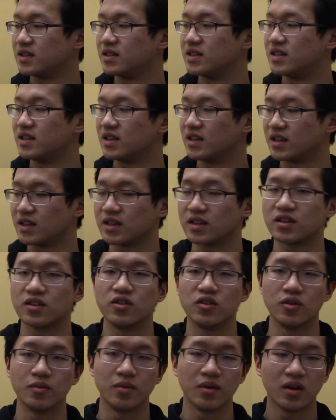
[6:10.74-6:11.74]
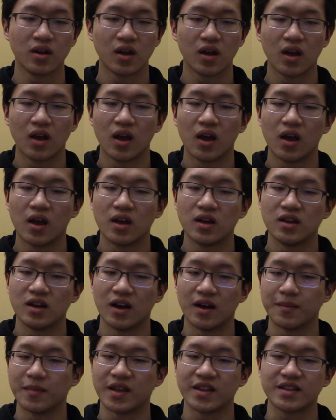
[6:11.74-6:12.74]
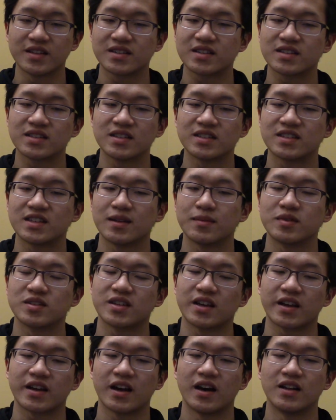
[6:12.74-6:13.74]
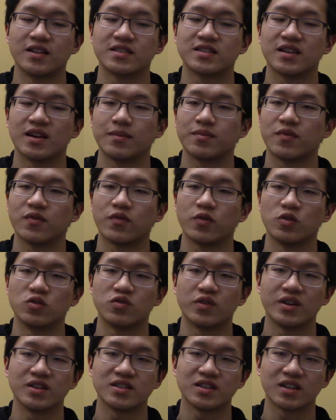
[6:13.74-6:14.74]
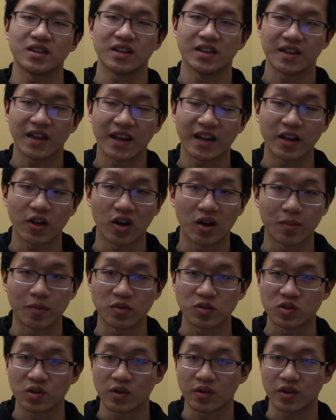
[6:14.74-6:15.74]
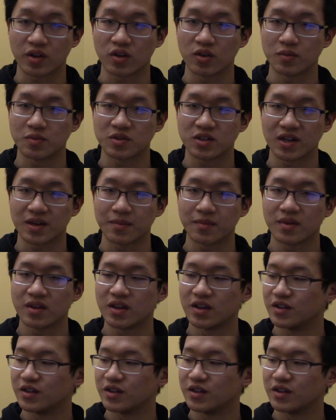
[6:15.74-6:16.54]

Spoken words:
the cube. And this is the same exact concept for tracing in any arbitrary cube shape.